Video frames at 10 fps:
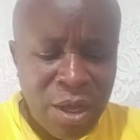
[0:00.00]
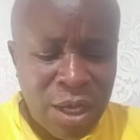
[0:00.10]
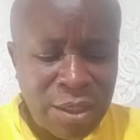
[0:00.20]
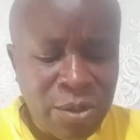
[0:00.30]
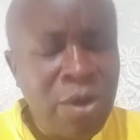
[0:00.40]

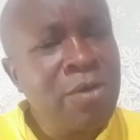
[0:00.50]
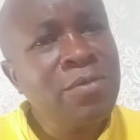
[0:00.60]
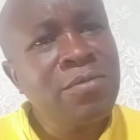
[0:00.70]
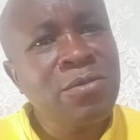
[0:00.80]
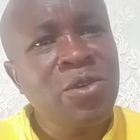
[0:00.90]
And so,
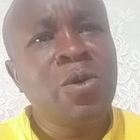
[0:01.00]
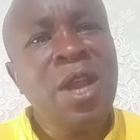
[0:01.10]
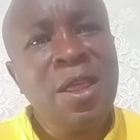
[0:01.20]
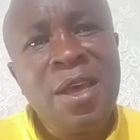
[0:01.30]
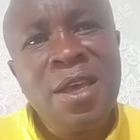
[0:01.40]
what
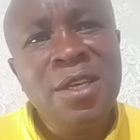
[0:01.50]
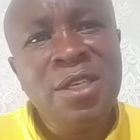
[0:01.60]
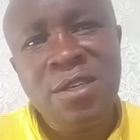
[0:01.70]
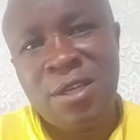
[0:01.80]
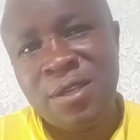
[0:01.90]
are the
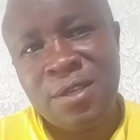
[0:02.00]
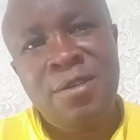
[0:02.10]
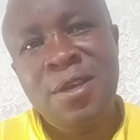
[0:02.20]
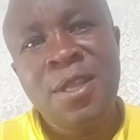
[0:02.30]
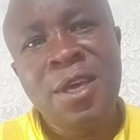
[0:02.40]
interests
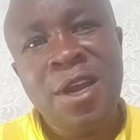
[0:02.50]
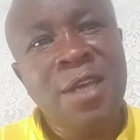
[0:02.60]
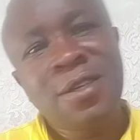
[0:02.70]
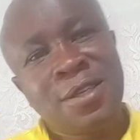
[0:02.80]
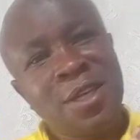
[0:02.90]
in the
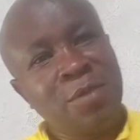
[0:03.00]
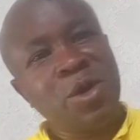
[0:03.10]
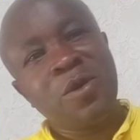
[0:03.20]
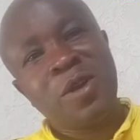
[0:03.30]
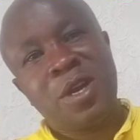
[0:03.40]
race in
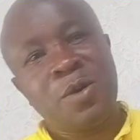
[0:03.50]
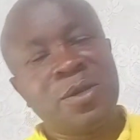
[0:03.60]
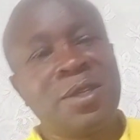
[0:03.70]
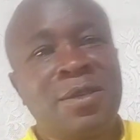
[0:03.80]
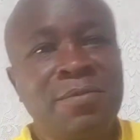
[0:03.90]
Migori
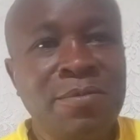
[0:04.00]
County?